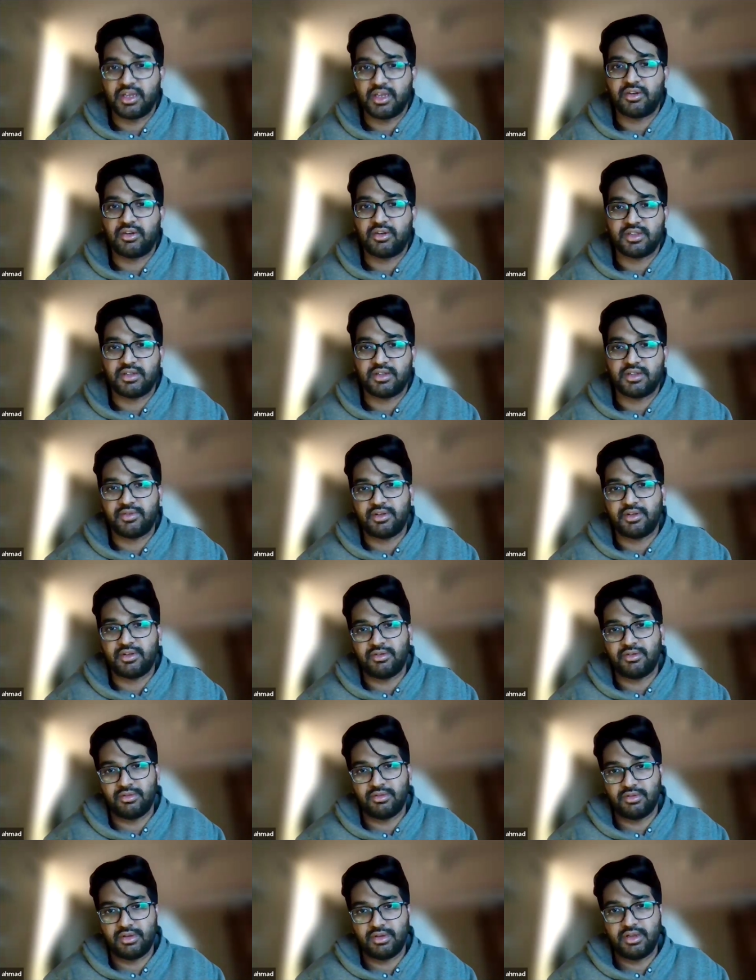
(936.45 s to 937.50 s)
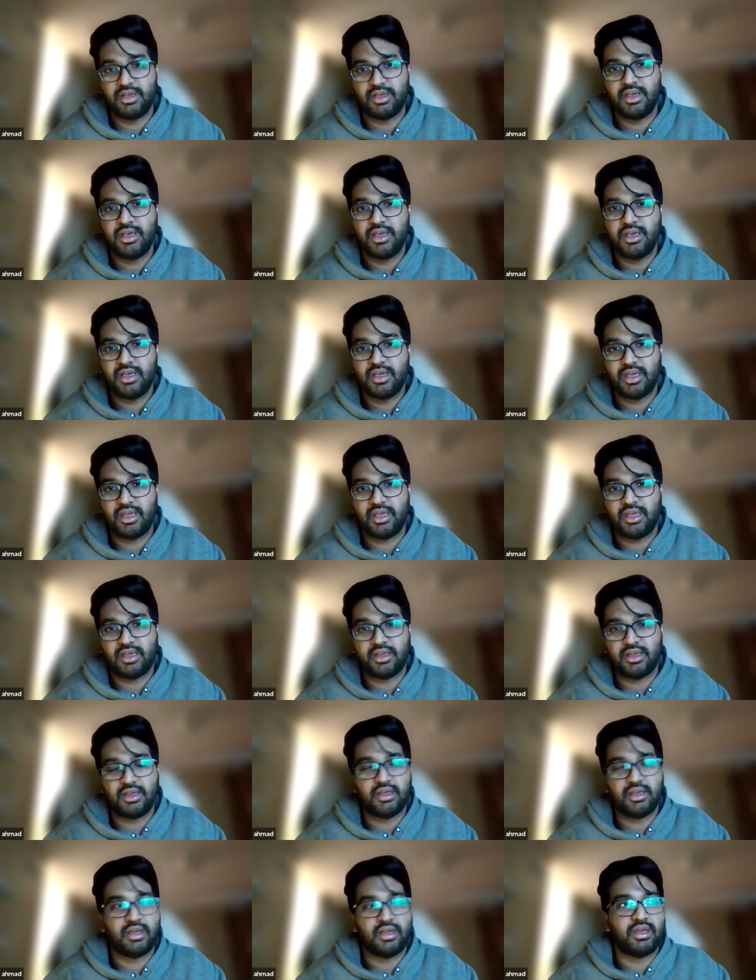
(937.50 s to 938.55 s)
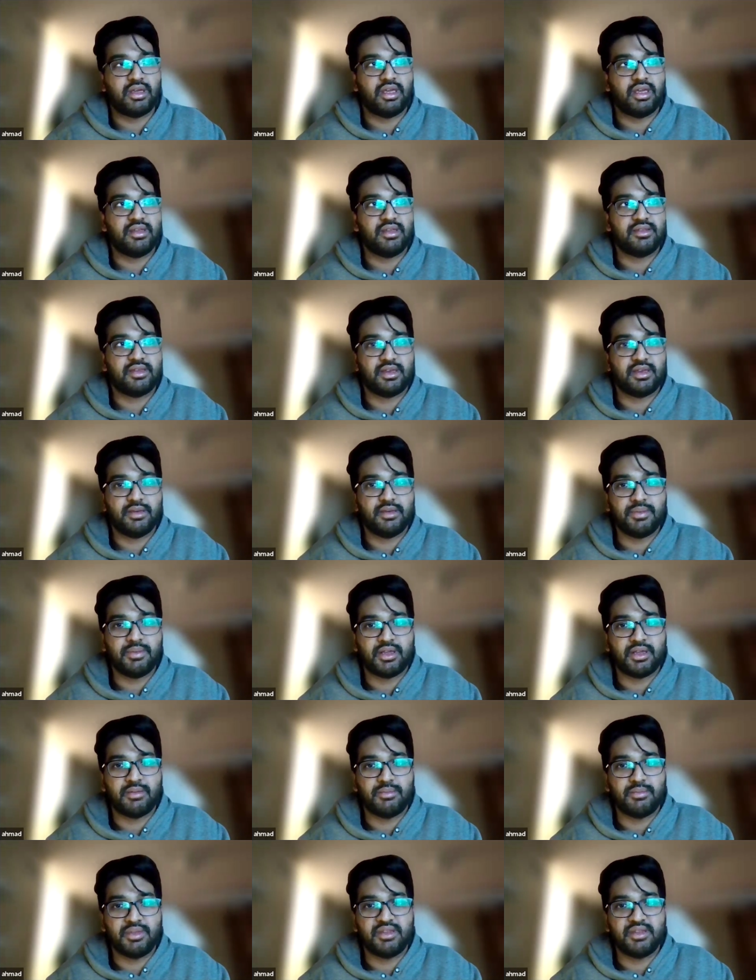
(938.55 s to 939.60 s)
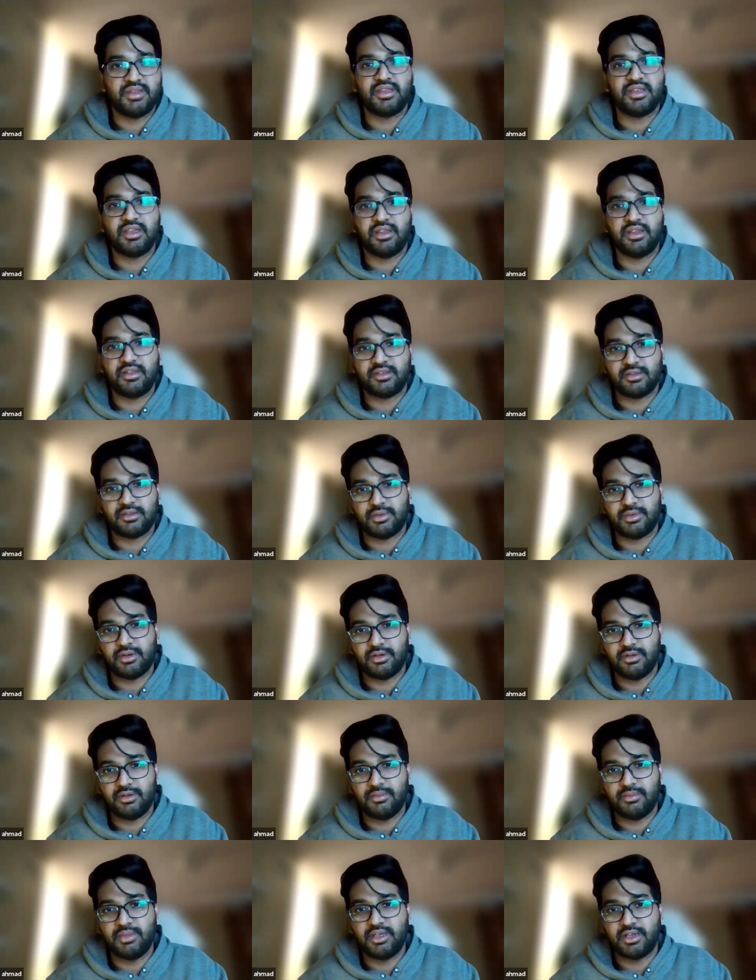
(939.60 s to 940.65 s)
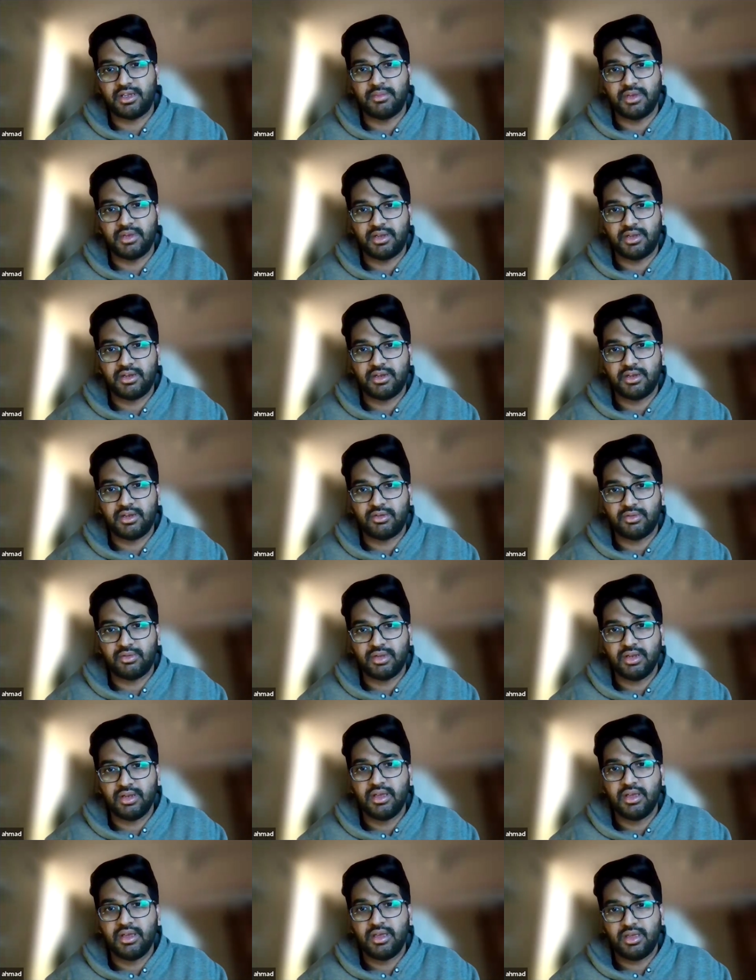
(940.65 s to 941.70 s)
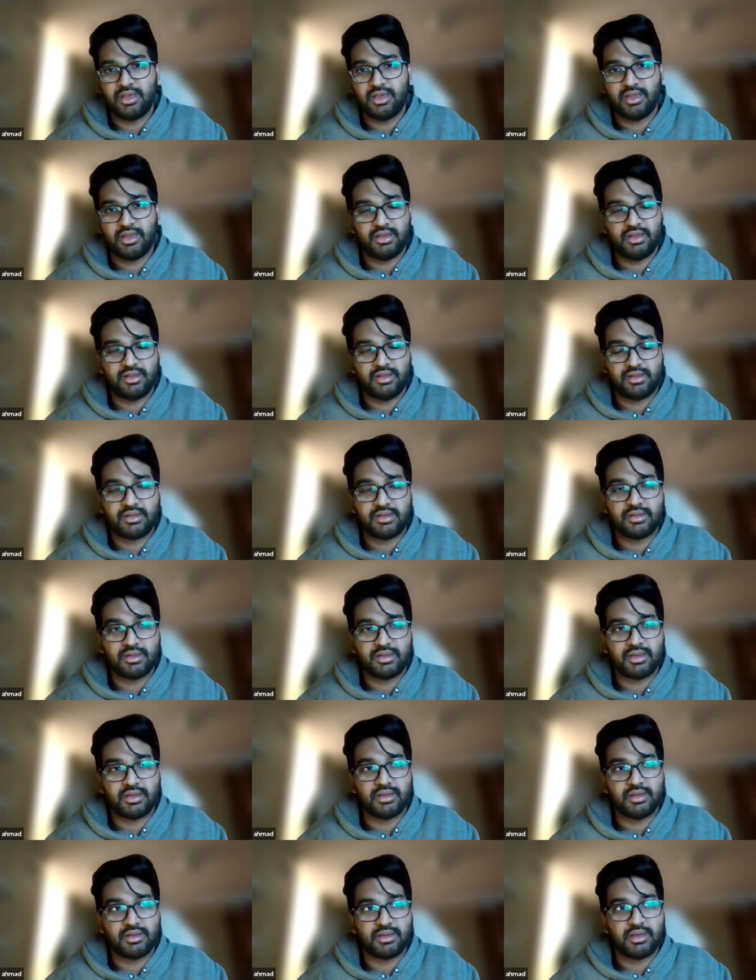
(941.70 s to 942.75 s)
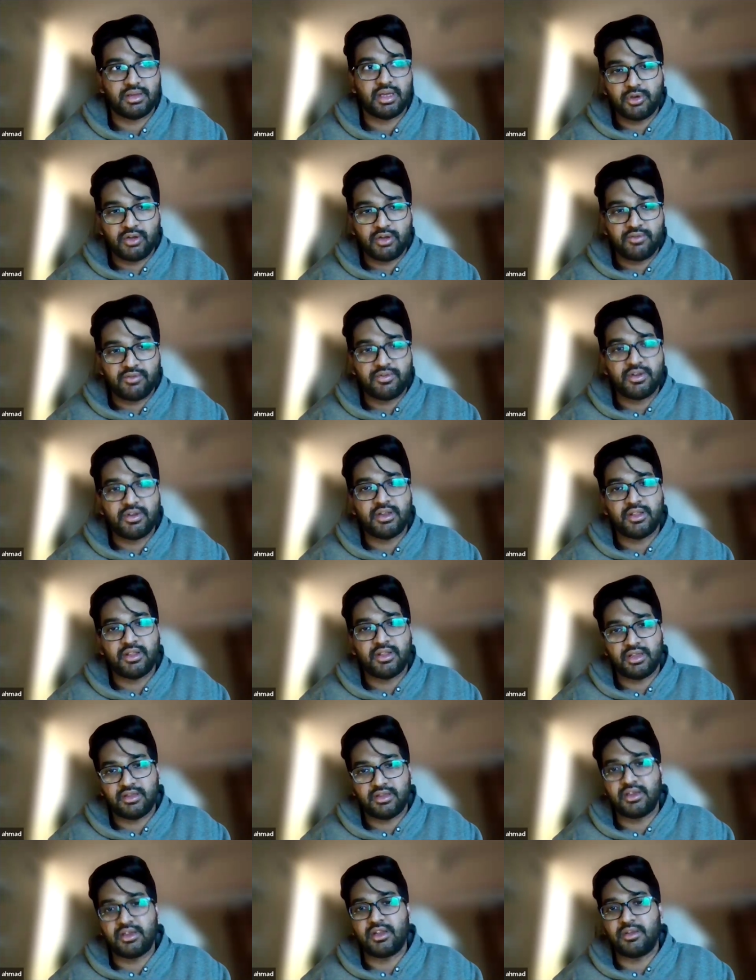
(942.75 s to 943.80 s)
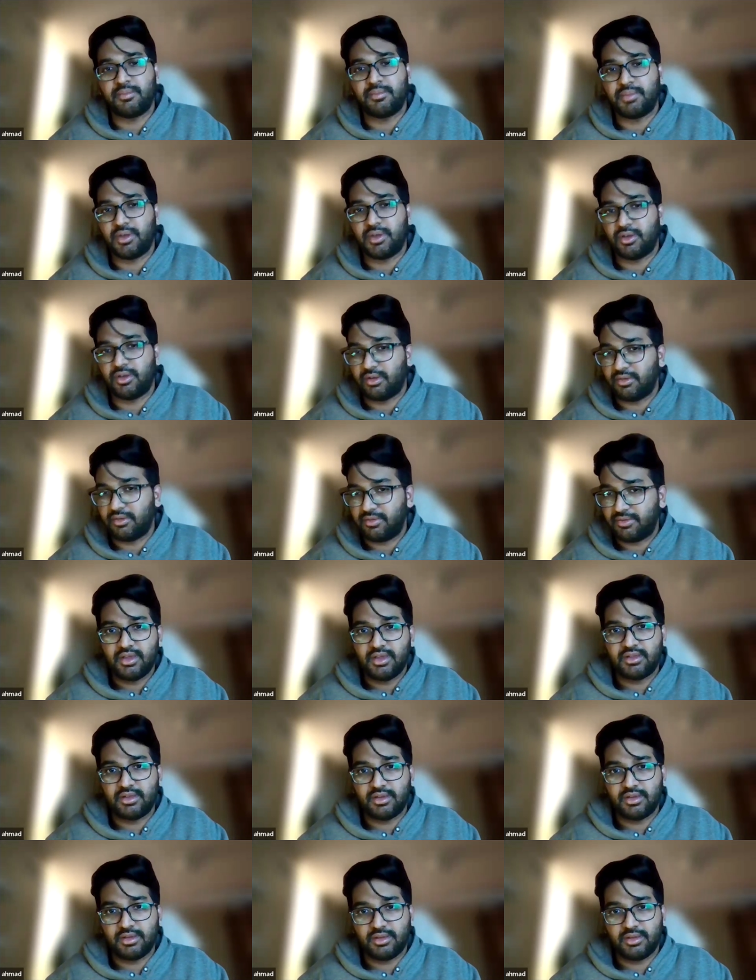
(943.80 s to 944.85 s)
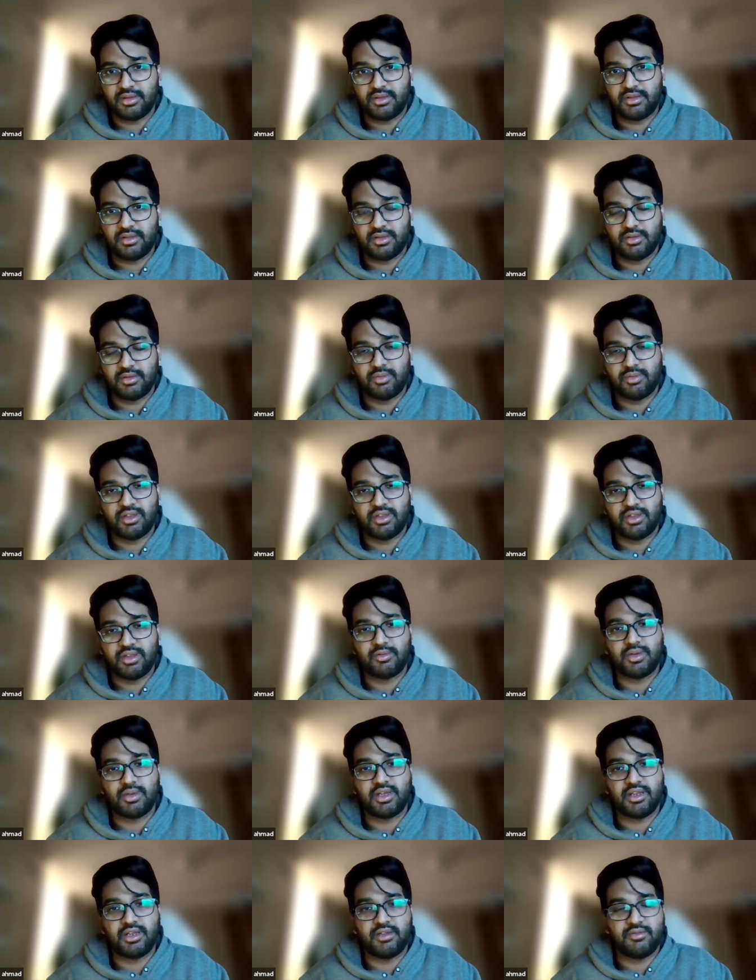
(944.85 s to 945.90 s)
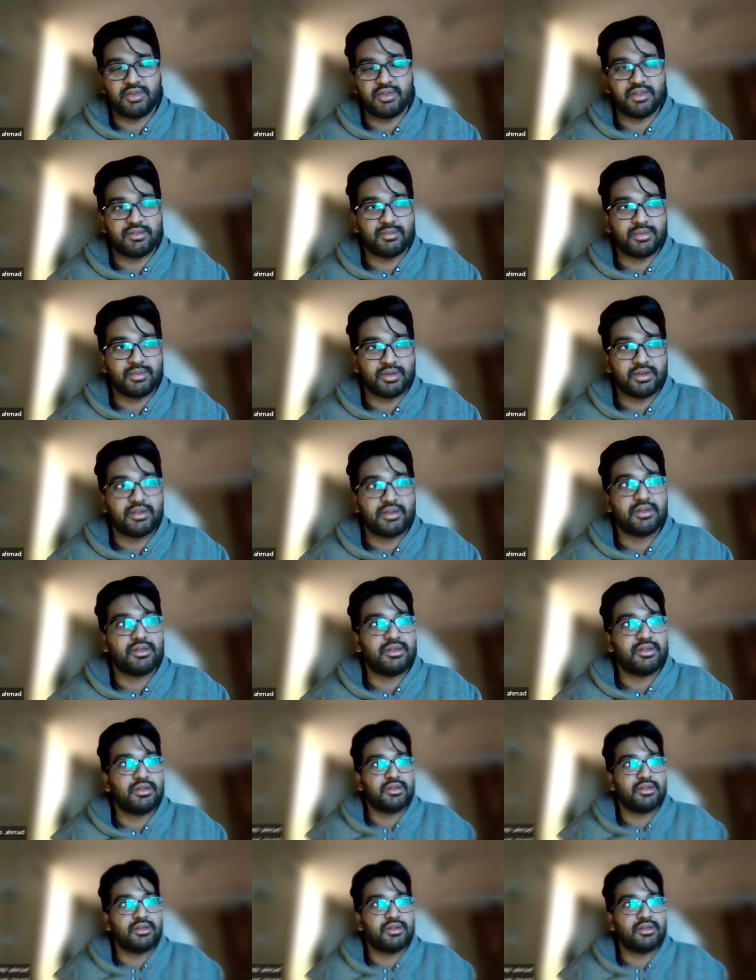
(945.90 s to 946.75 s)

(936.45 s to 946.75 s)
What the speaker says: Get yourself enrolled in ASAP and be serious about it. Be committed to it, and it's I'm confident that it's gonna pay off. It's a worthwhile investment.